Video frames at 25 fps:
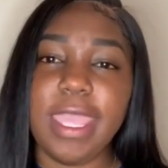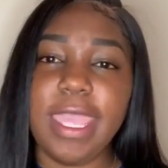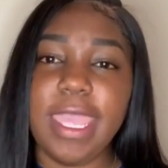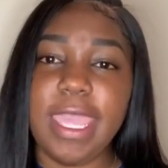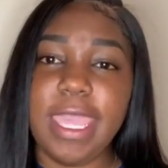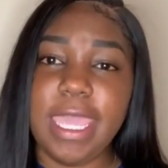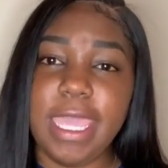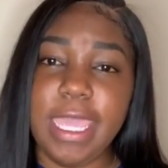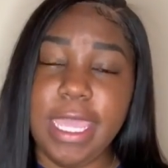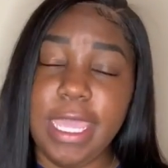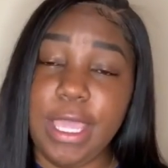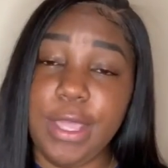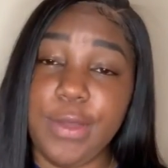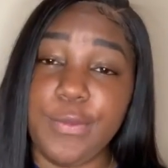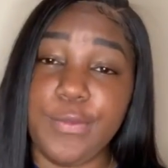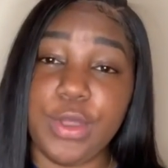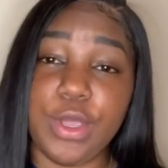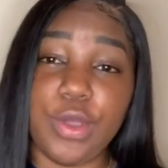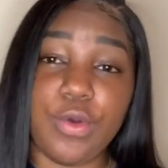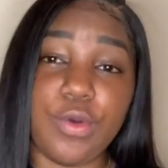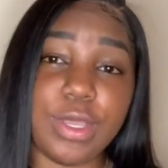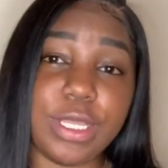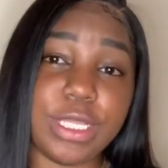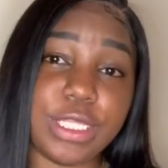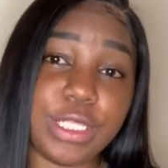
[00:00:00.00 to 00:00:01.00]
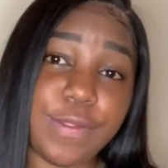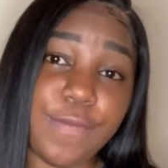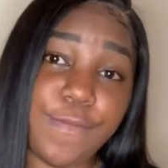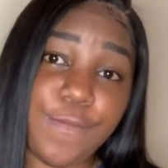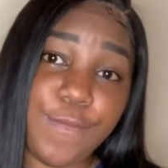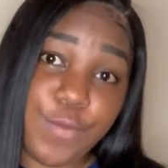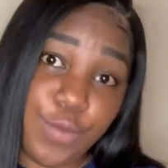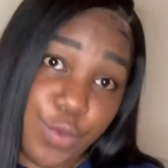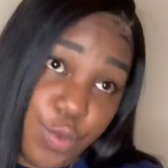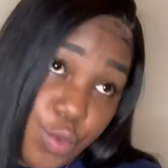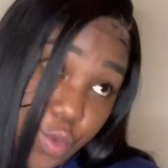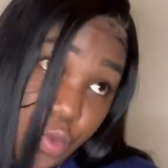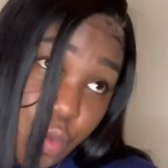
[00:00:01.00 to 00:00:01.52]
And we go and get some
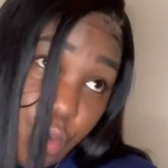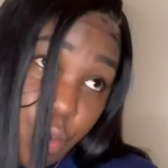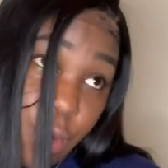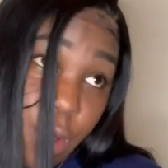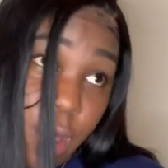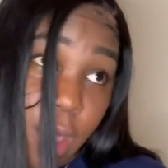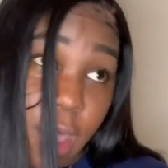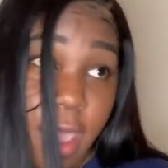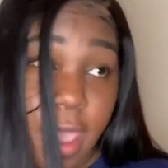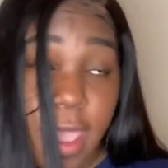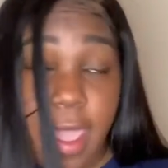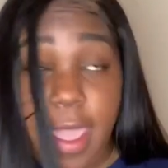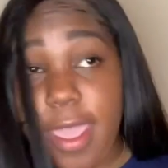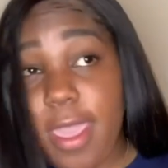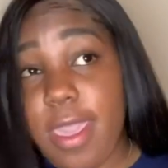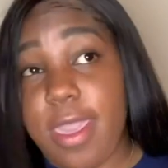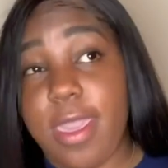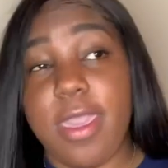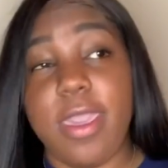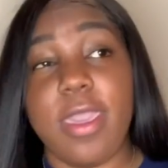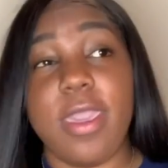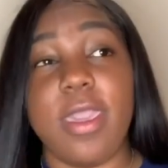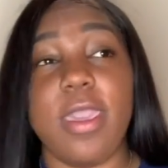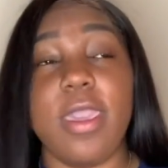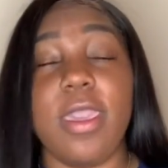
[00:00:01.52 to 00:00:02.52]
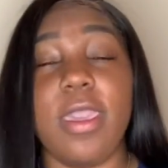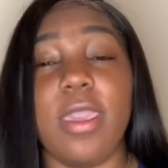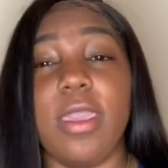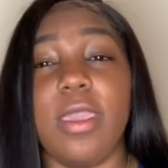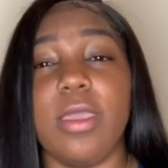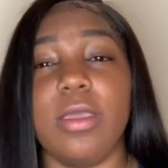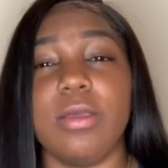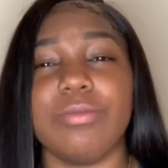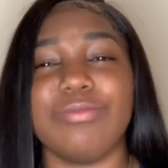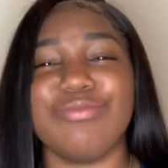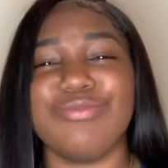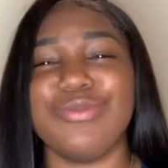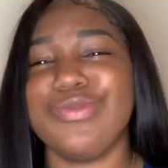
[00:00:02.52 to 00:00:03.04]
food
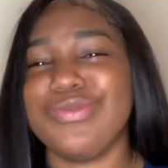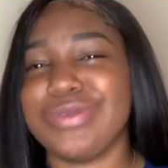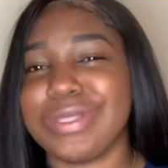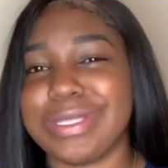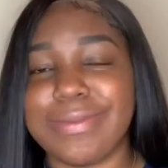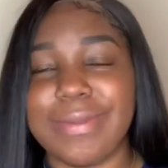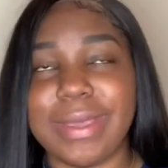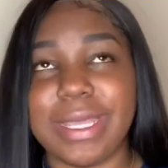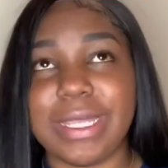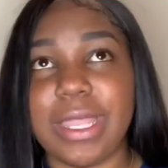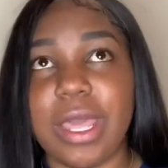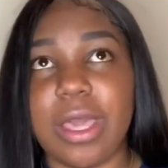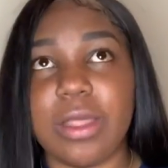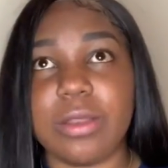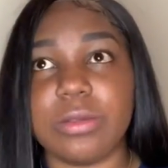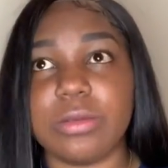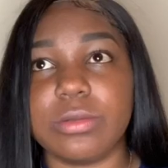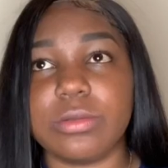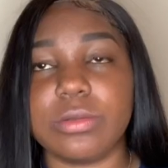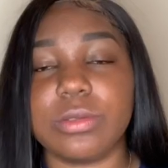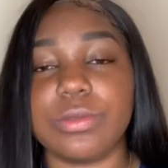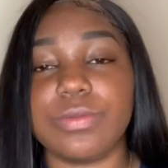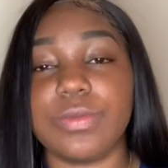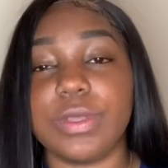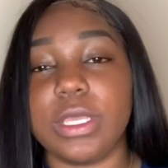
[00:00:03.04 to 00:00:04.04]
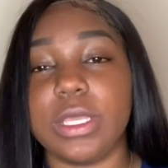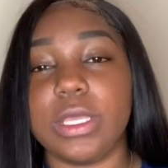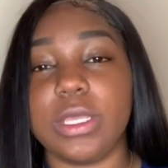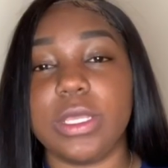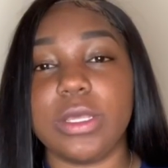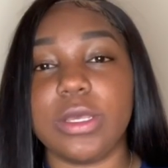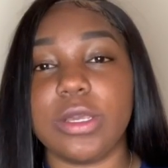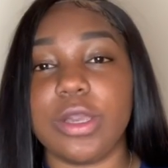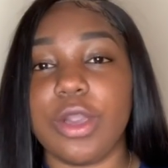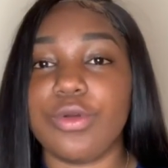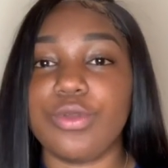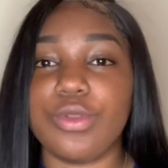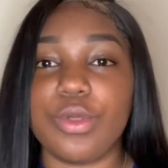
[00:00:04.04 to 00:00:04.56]
and we went to McDonald's. We
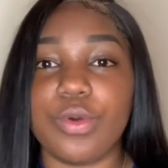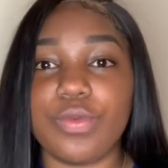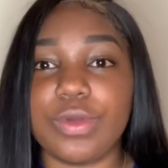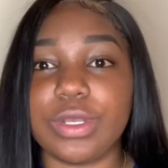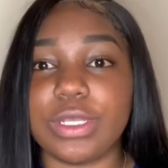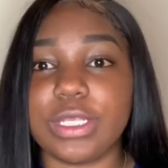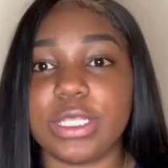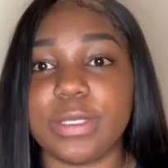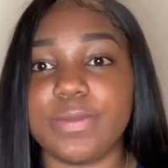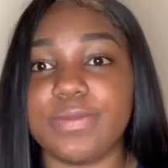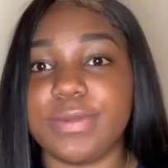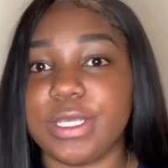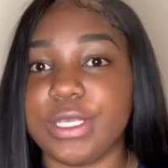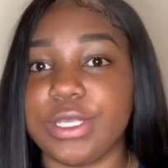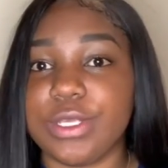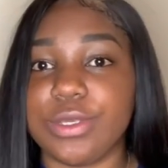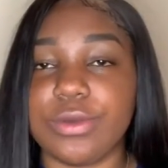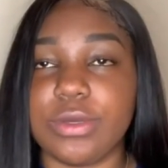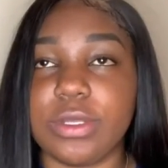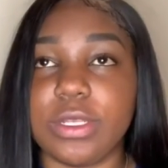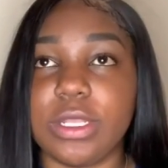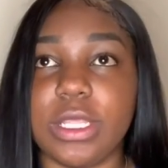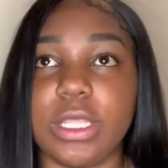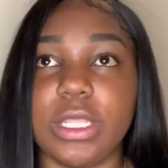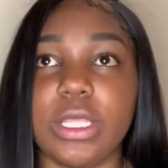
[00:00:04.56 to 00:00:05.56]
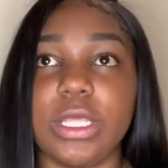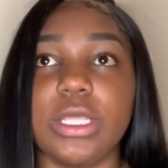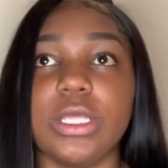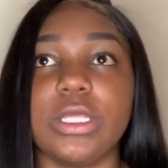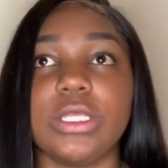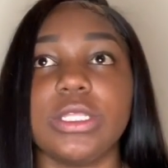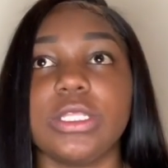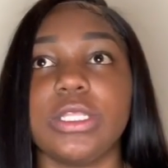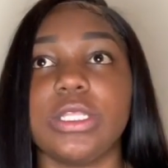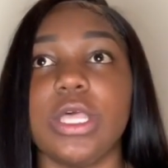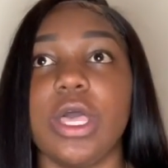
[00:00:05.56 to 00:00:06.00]
ain't go nowhere special or nothing.